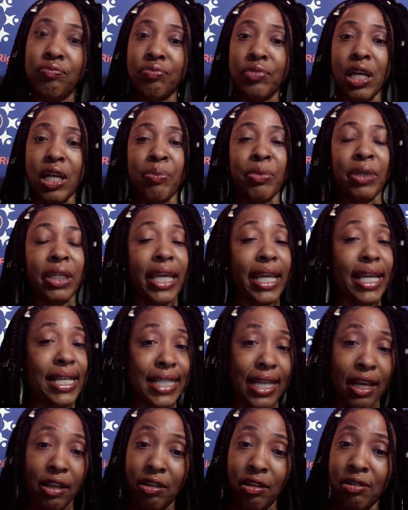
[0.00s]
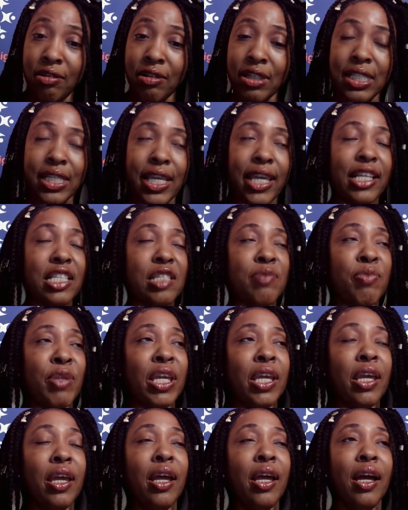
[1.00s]
couple of days, how long it takes
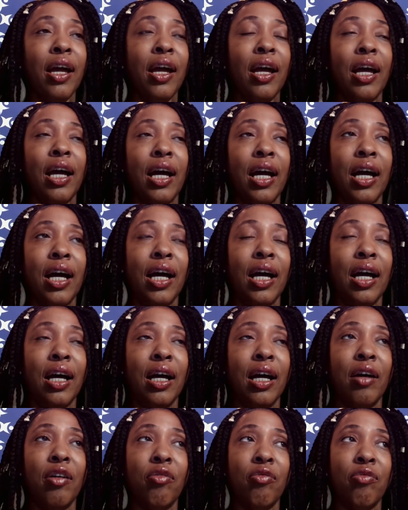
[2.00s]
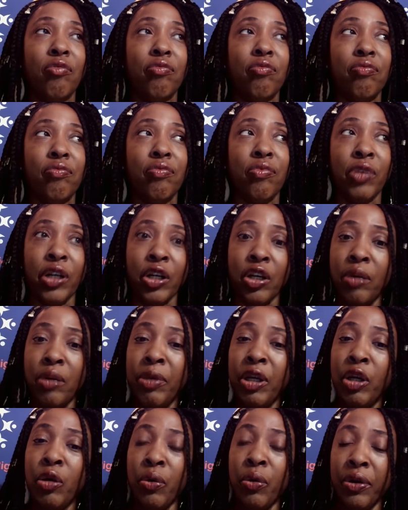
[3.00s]
me. Uh, we're going to be
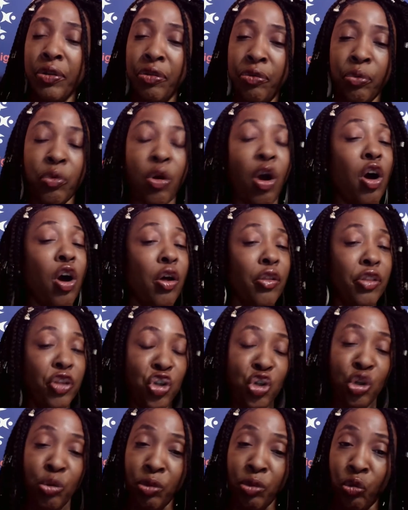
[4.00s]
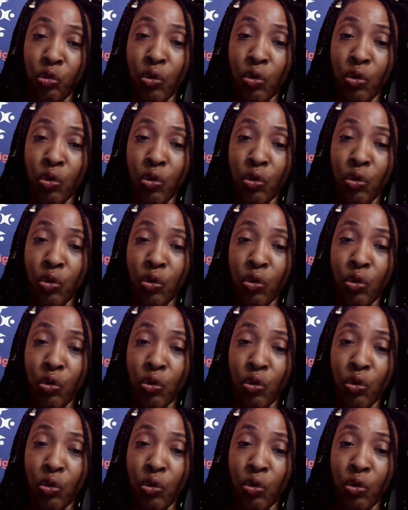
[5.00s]
going through all the human